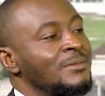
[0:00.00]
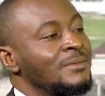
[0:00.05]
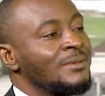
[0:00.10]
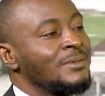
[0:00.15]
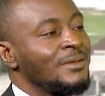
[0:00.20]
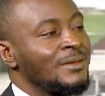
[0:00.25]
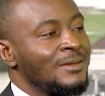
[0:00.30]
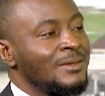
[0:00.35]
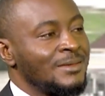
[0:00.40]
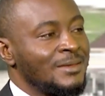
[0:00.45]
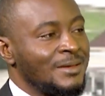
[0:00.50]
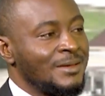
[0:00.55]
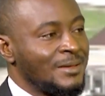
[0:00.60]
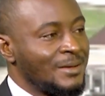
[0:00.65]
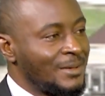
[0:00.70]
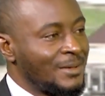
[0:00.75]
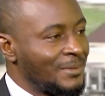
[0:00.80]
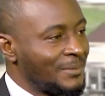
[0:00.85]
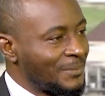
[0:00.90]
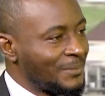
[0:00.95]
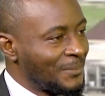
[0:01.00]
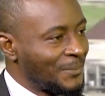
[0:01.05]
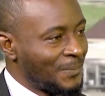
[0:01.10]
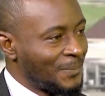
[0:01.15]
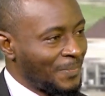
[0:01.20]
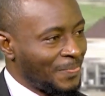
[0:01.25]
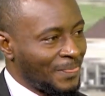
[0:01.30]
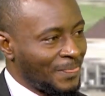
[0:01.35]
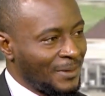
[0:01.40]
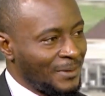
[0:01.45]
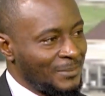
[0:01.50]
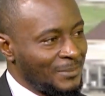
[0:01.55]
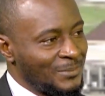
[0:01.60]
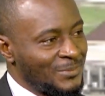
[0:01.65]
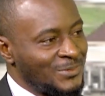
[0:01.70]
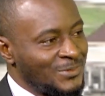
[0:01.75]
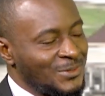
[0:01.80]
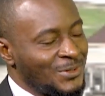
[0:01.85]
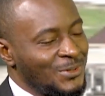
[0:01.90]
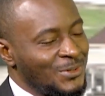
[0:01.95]
I think we should start a campaign.
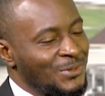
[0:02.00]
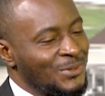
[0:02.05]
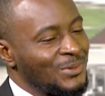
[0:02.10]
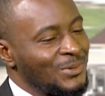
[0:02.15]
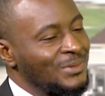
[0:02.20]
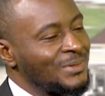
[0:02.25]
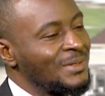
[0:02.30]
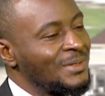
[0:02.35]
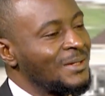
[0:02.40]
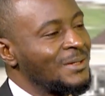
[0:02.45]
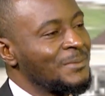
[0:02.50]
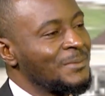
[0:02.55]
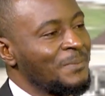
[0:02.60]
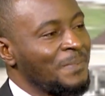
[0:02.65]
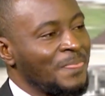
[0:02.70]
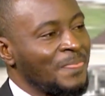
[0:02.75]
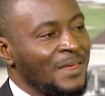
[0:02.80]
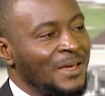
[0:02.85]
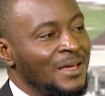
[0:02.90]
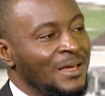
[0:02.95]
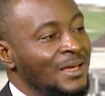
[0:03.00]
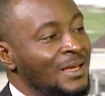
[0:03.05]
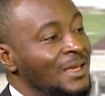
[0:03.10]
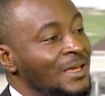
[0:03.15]
So every fever is not